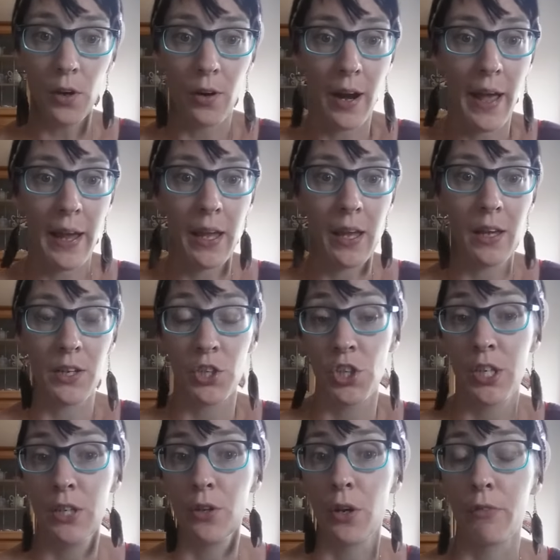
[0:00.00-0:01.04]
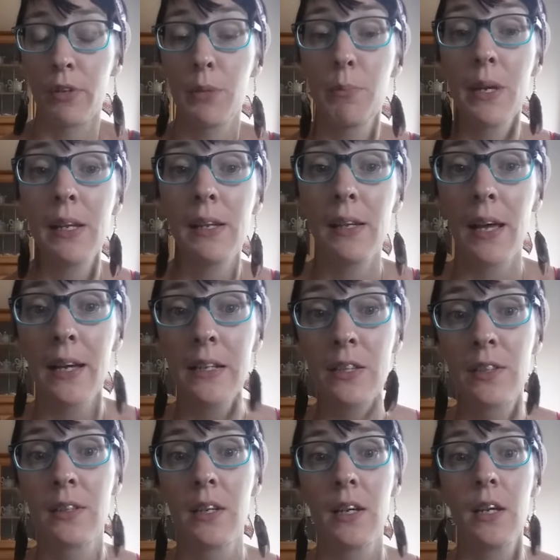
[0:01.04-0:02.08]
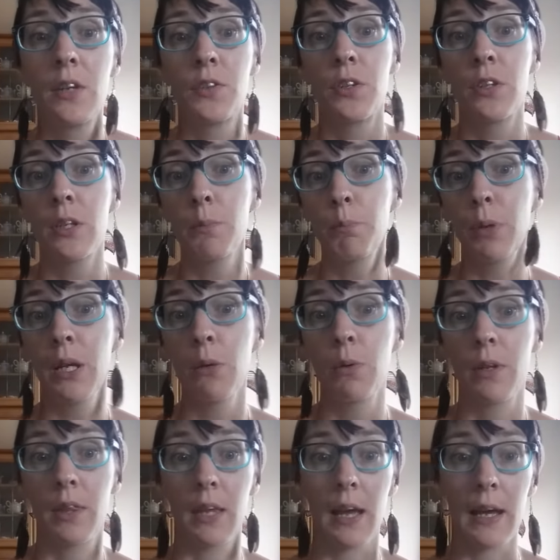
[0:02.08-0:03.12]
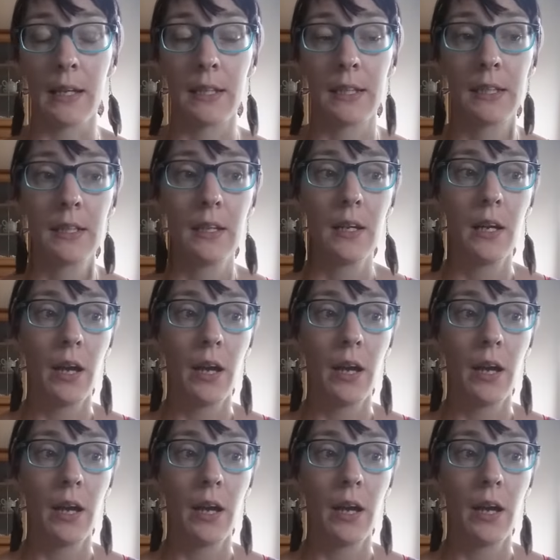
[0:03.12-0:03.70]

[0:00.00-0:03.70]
or hanging a sheet over the main light. So you can play with that.